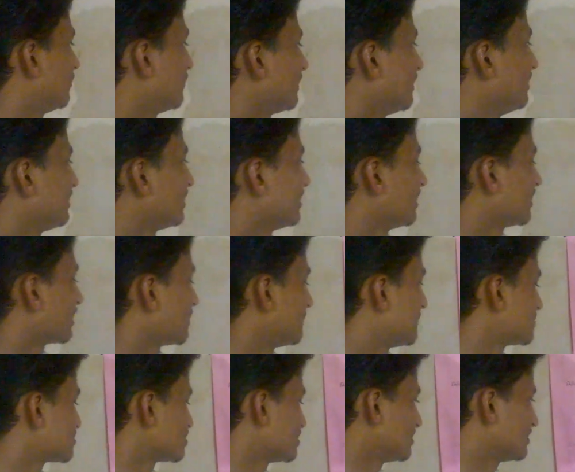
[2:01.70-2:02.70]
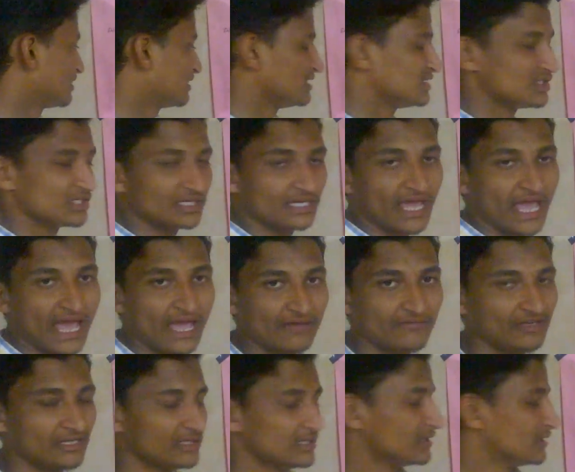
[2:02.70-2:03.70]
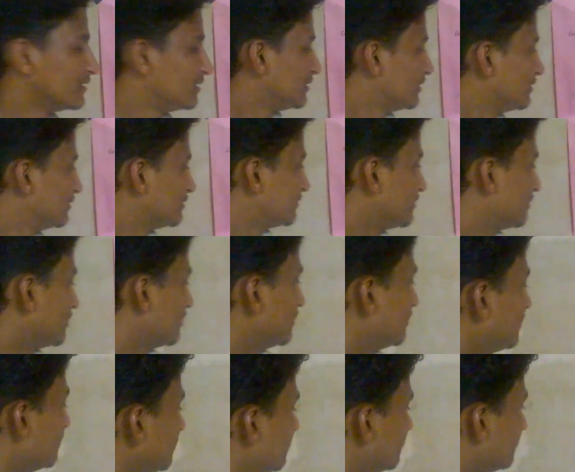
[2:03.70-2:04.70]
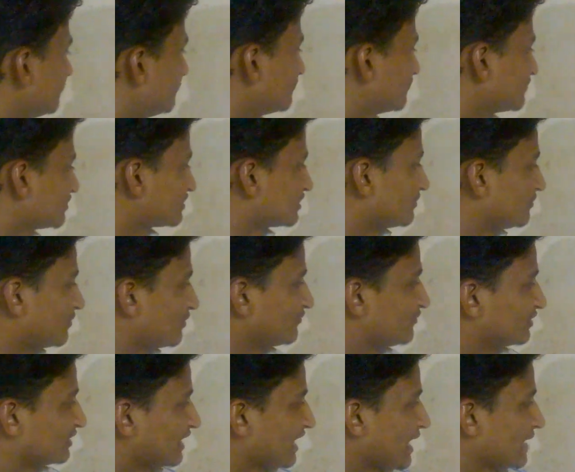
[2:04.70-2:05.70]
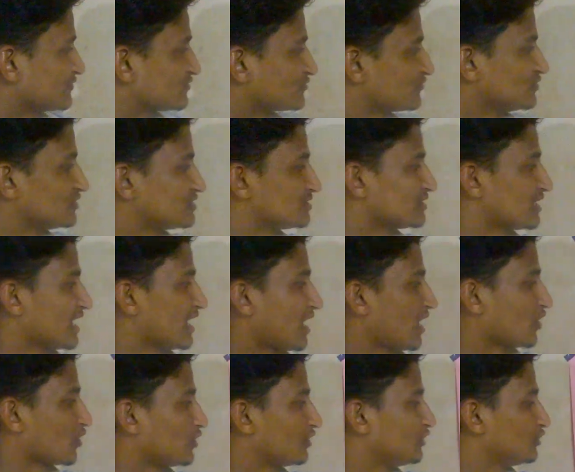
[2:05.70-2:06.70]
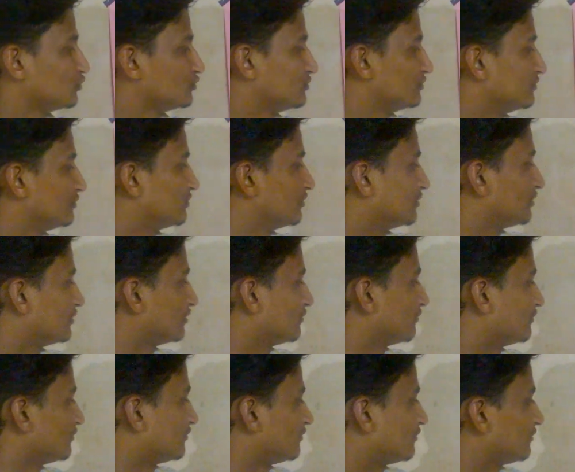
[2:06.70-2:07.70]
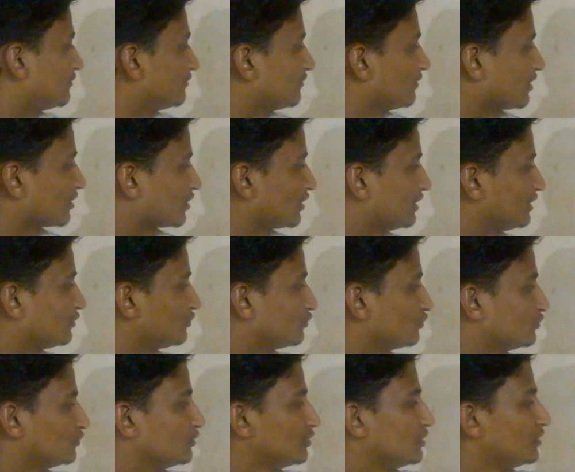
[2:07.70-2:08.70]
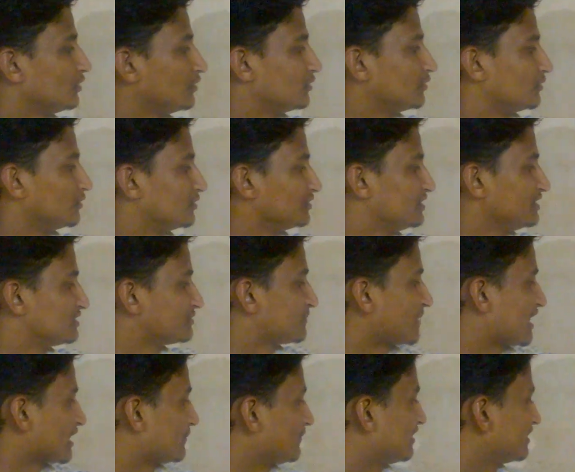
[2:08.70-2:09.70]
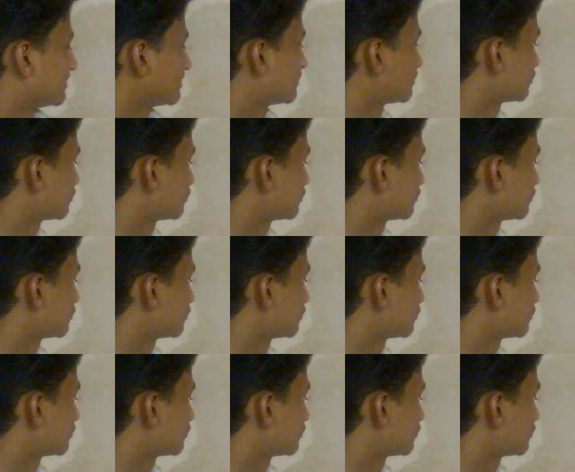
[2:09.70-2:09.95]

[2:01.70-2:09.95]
internal combustion engine having some of the types which according to these parameters.